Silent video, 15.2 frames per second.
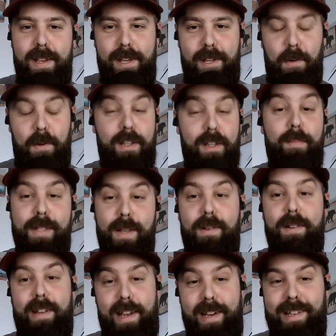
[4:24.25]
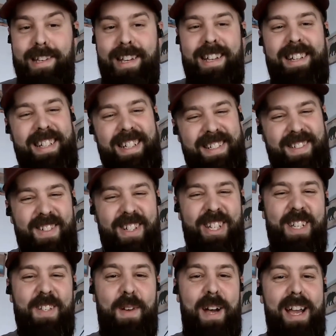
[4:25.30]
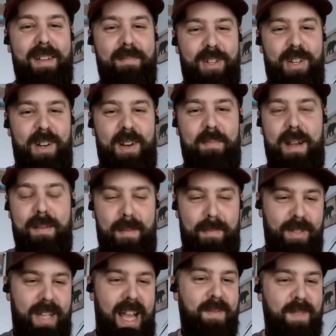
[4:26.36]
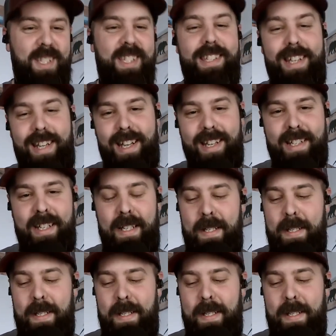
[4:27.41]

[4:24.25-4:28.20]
It only comes out at night, which is why I'm sure many people haven't seen it.